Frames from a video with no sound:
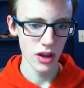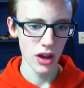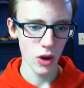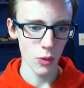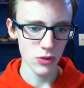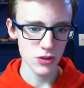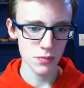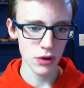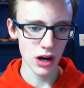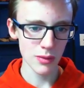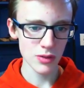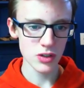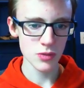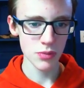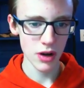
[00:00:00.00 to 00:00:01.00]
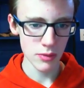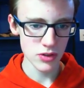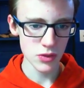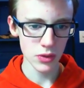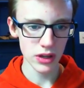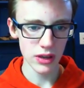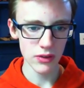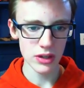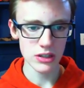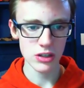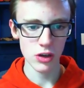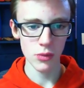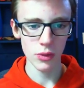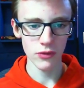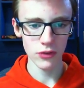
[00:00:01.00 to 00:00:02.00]
And what's premise, premise you want to give it is,
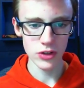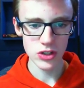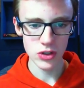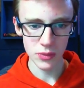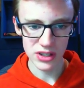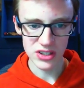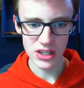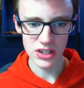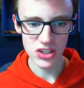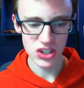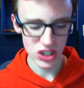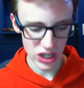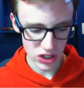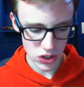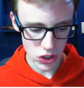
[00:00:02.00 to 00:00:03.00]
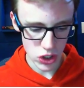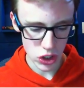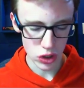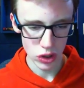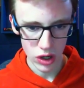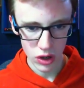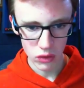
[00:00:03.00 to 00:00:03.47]
Well, first you want to say it's an integer